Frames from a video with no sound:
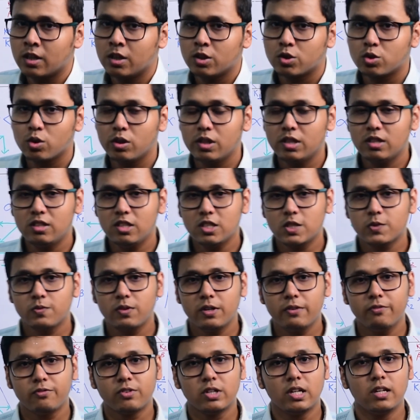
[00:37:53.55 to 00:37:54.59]
So in this
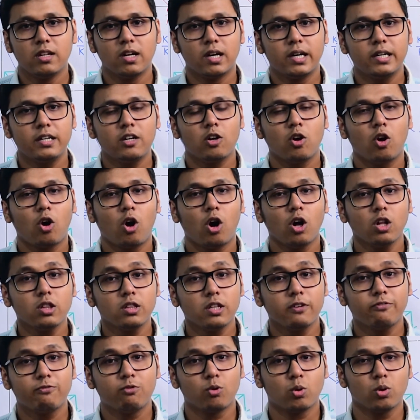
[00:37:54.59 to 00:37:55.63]
way we learned all
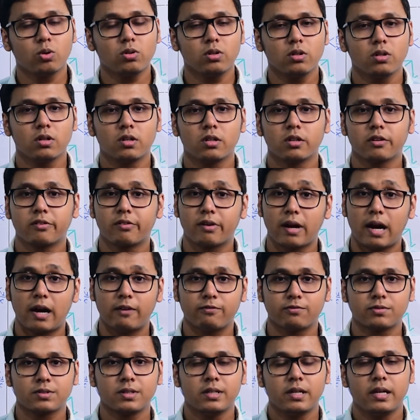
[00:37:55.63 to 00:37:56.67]
the four
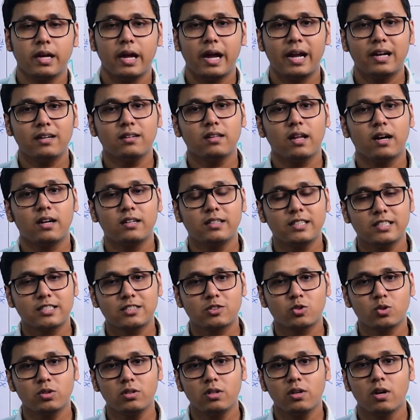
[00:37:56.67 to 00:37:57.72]
graphs and
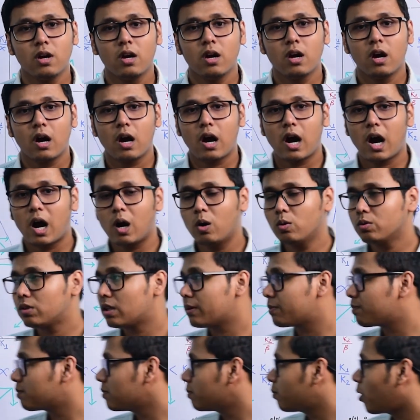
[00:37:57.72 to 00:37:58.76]
understood how
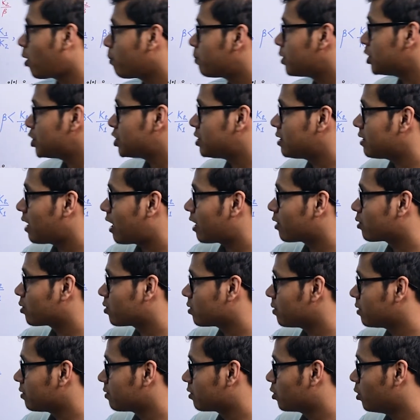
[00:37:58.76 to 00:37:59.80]
the population are
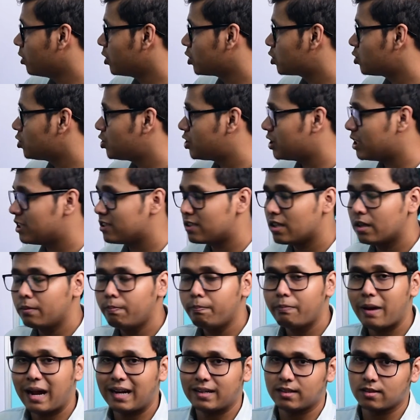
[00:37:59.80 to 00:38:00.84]
going to change their
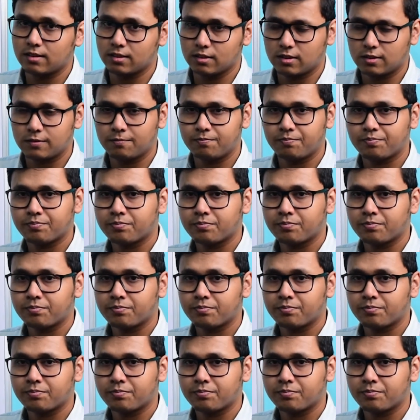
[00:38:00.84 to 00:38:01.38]
patterns.